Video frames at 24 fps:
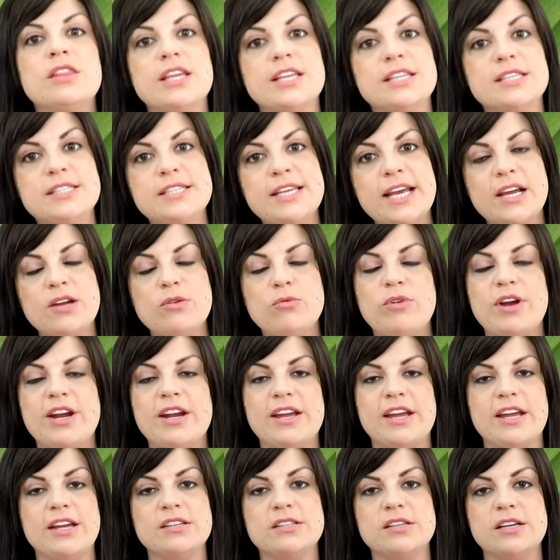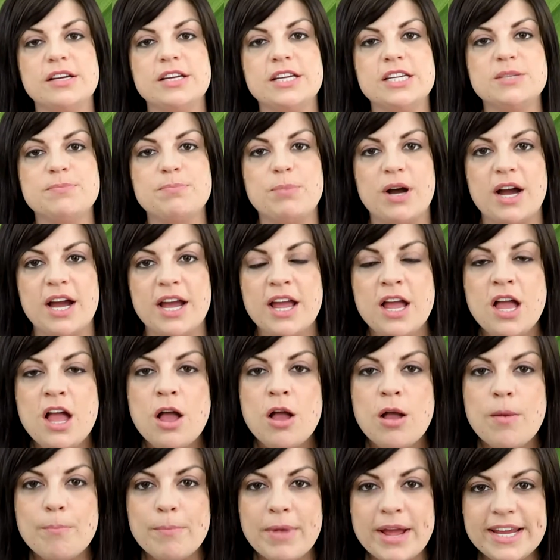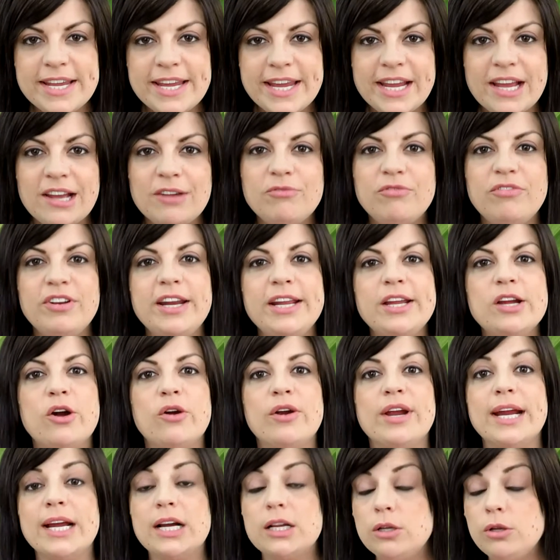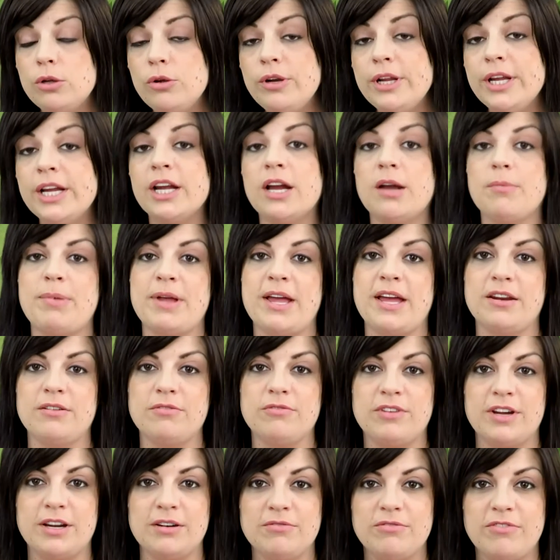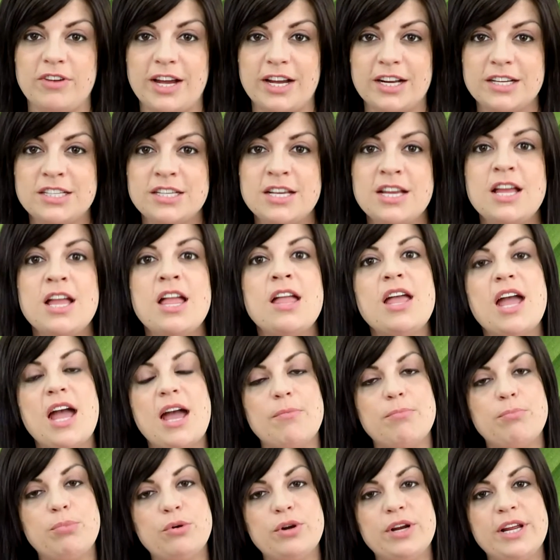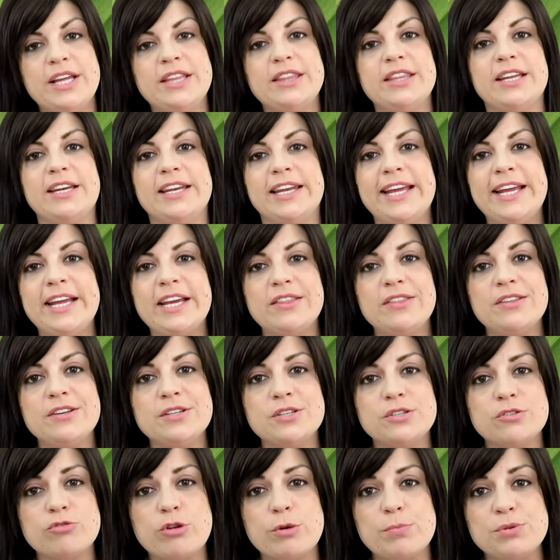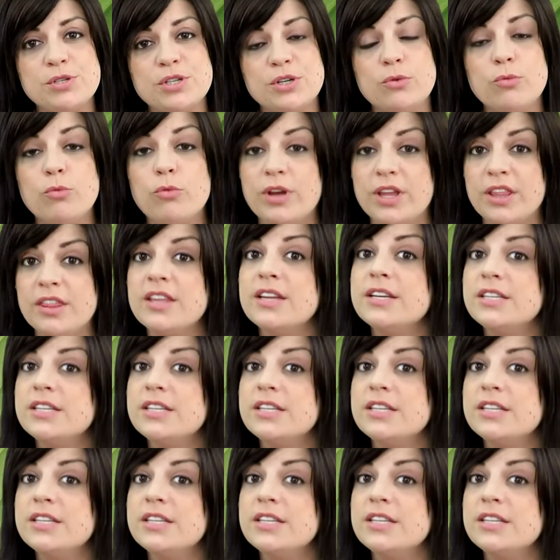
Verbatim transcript: The second way to enter is by making a video including a panda fun fact and putting the link in the description with